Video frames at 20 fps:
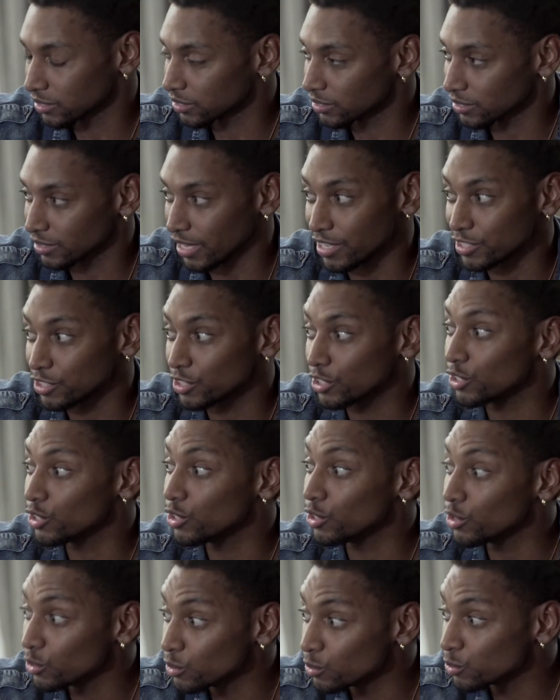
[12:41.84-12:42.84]
That's
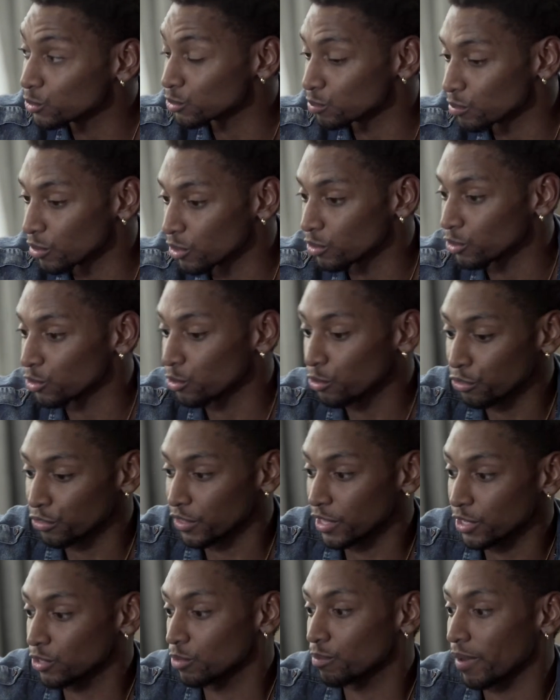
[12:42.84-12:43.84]
huge, bro. You
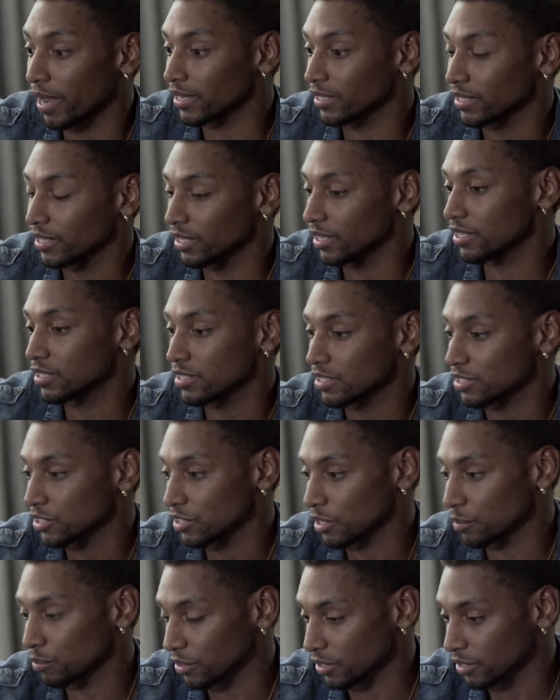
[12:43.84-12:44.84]
think you about to get into
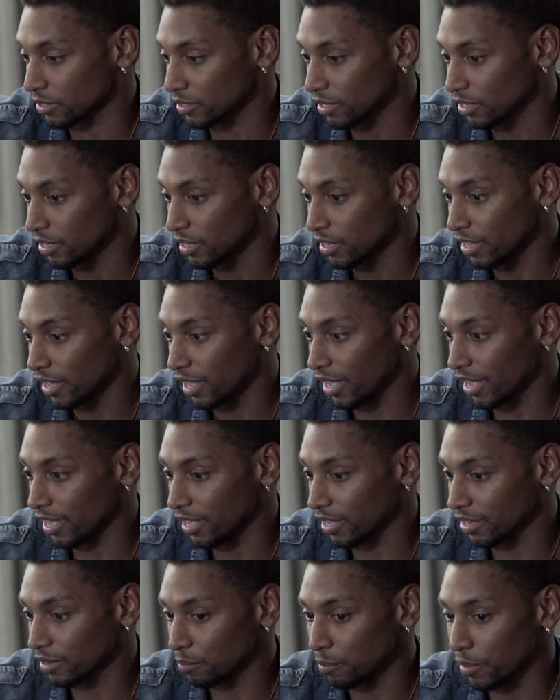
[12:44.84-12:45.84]
something,
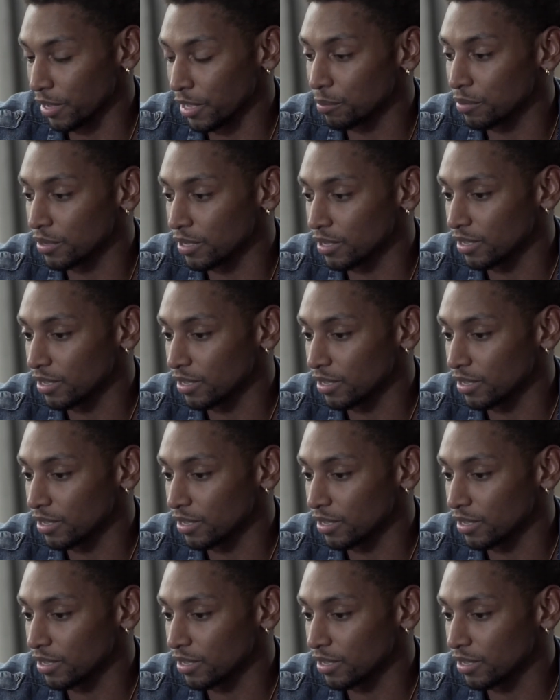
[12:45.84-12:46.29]
and maybe